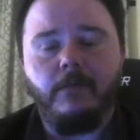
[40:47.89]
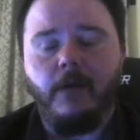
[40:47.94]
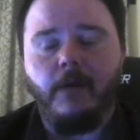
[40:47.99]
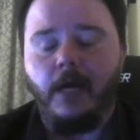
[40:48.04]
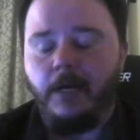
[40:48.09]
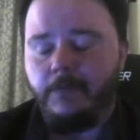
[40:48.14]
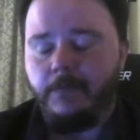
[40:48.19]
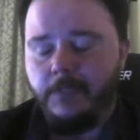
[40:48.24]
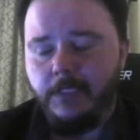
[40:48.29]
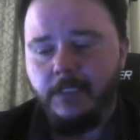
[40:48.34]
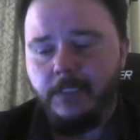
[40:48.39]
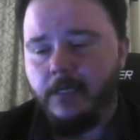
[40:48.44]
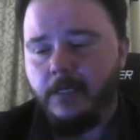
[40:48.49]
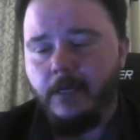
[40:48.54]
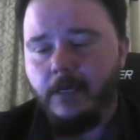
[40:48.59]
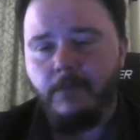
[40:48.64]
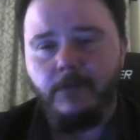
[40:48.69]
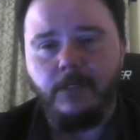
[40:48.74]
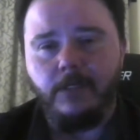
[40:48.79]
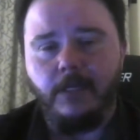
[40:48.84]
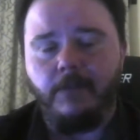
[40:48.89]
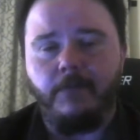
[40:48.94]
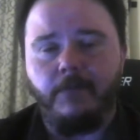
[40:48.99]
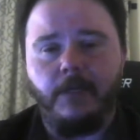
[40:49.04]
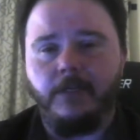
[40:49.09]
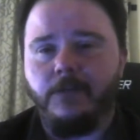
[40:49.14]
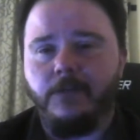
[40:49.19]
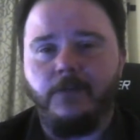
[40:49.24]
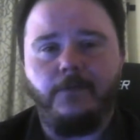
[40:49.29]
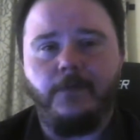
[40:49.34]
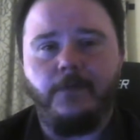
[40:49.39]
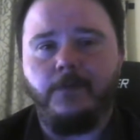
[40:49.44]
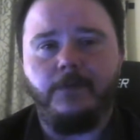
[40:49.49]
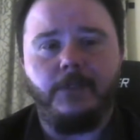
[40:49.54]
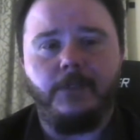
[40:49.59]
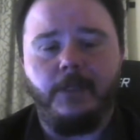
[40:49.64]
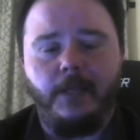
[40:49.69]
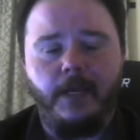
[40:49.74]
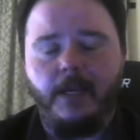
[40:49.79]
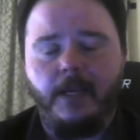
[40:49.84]
I've seen scammers that have nicer phones
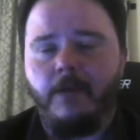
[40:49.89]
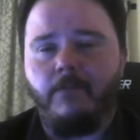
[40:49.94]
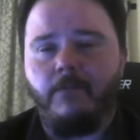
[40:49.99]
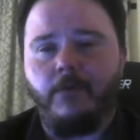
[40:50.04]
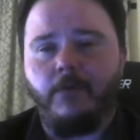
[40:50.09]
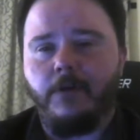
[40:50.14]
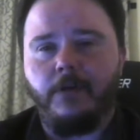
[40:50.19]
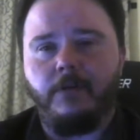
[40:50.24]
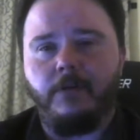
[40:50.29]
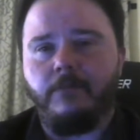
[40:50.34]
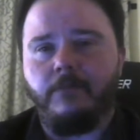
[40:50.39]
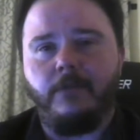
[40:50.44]
than I have working,